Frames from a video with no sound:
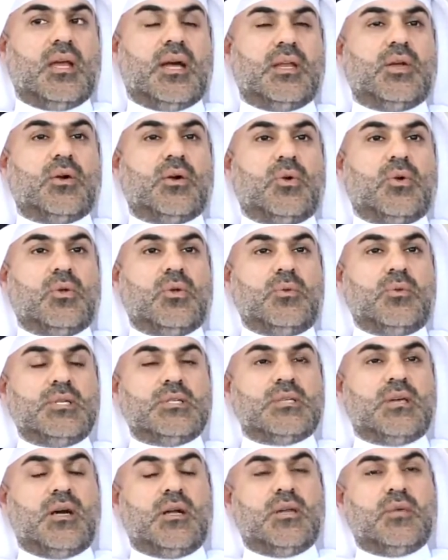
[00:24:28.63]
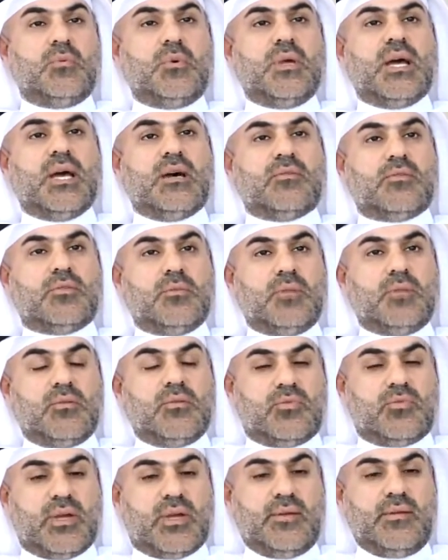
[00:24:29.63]
Always we have to be
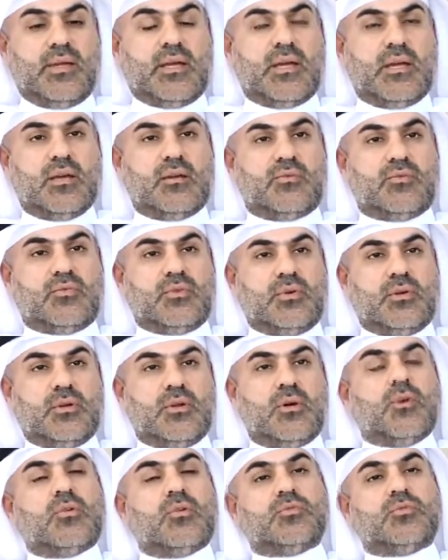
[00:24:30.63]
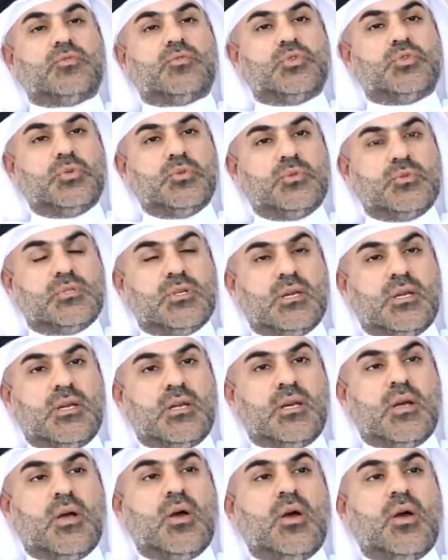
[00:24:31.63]
very careful of choosing